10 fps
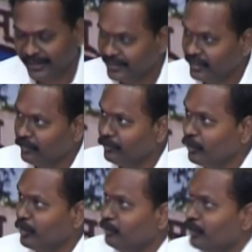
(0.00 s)
There are
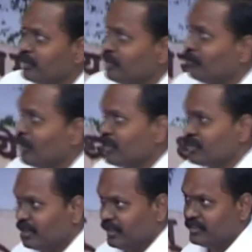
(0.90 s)
four important model
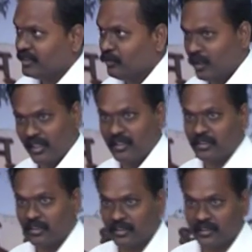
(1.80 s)
studies in water
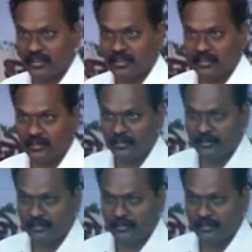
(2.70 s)
resources.